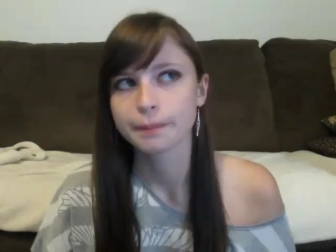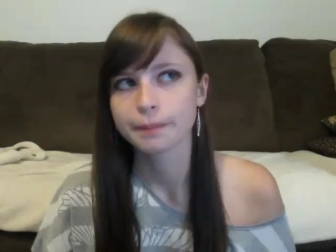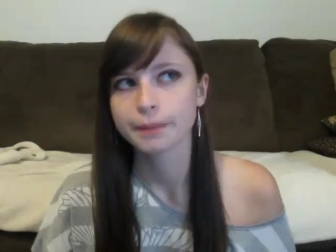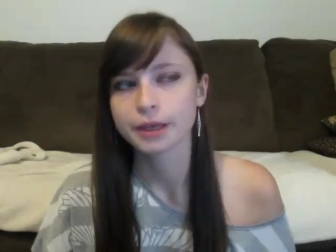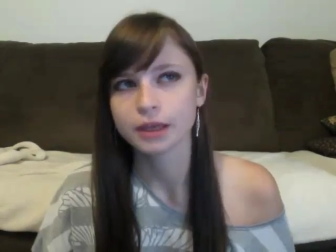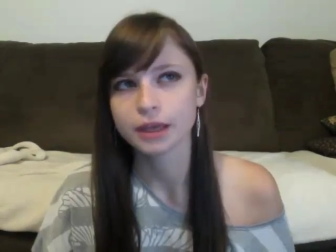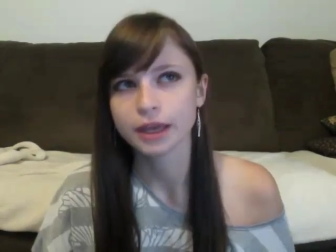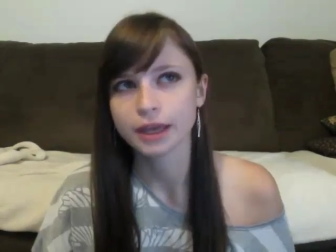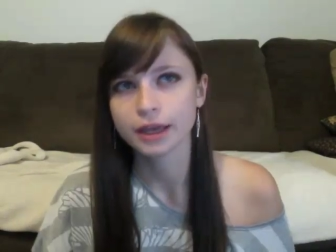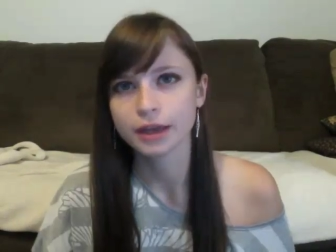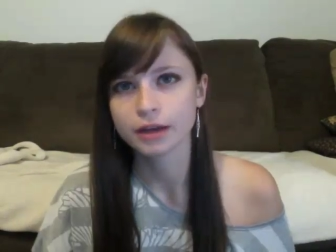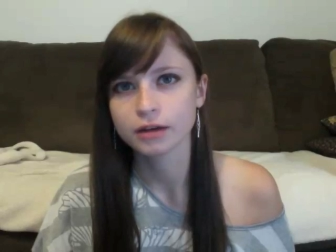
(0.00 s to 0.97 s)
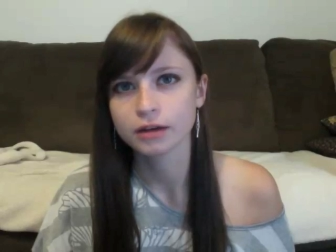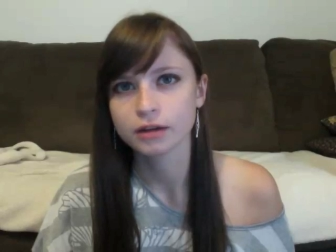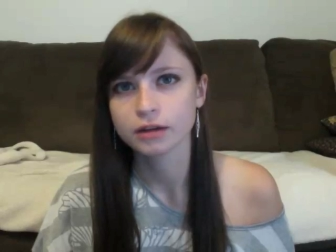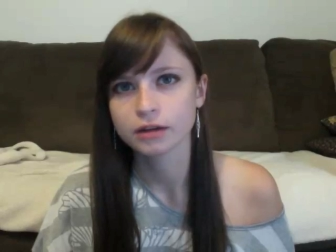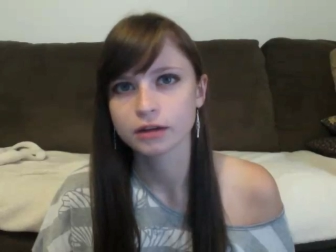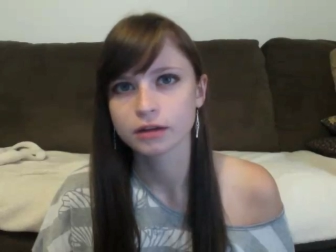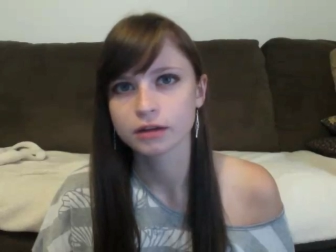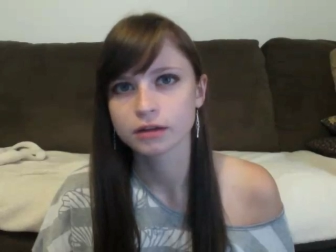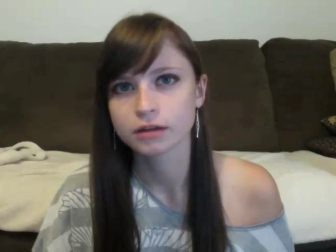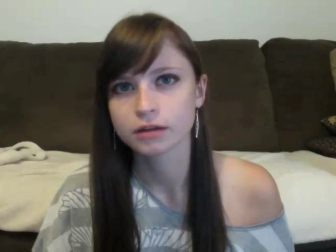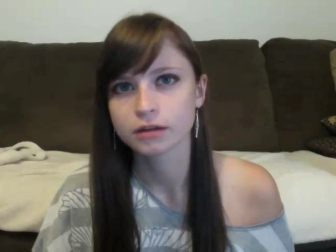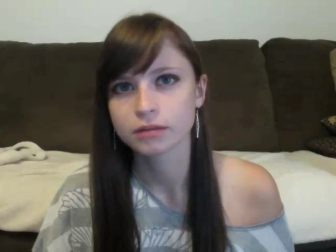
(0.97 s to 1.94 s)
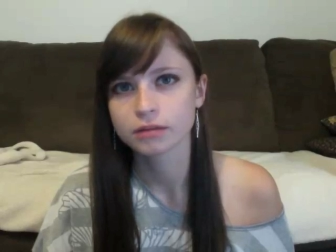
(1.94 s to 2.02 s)
pecan?
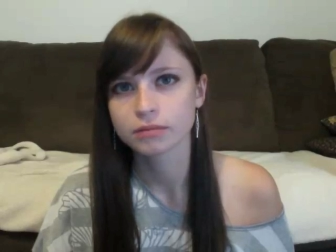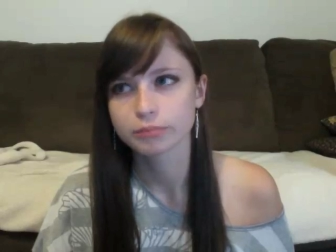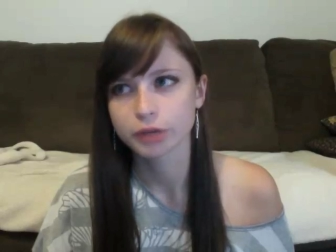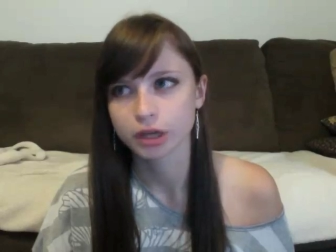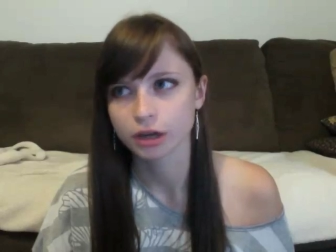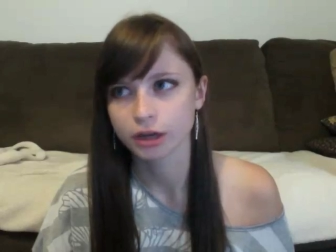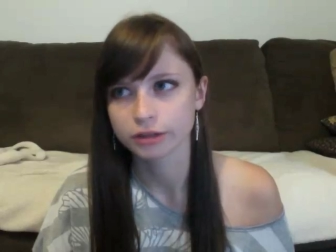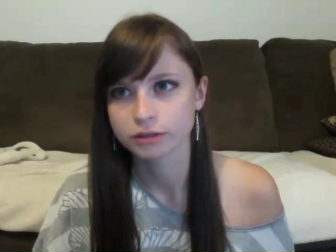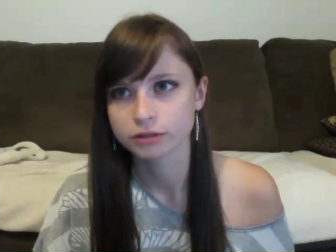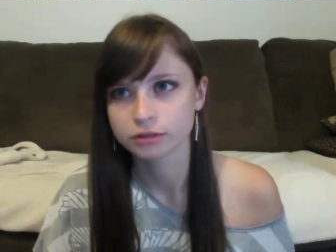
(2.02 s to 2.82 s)
Pecan.